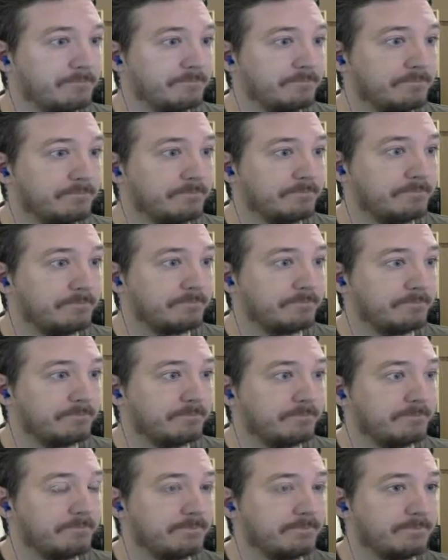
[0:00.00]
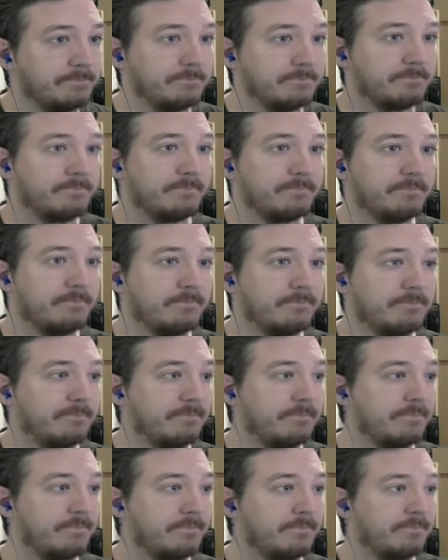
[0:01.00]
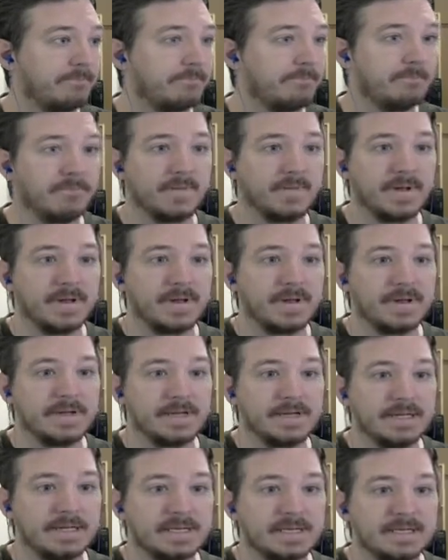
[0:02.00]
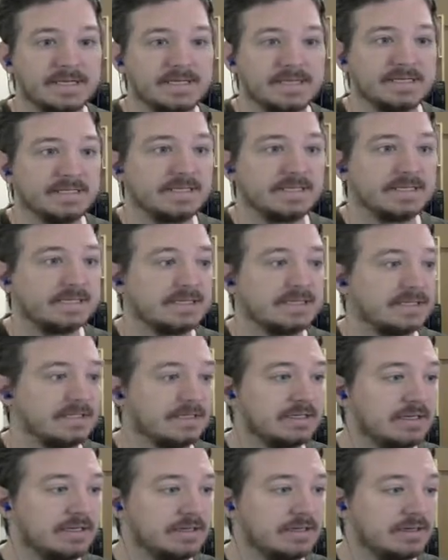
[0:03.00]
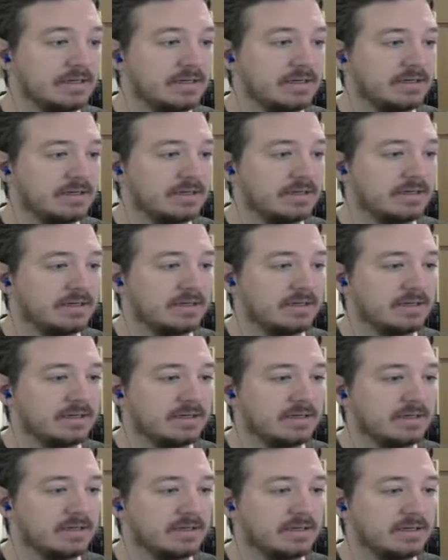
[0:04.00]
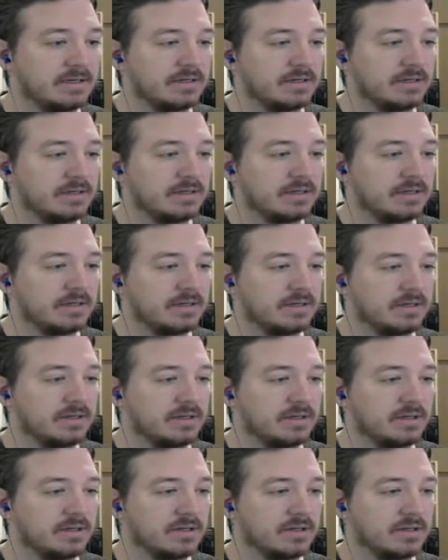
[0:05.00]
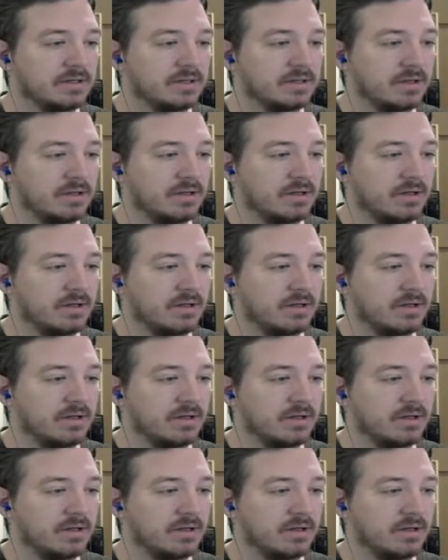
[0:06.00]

Nothing is said.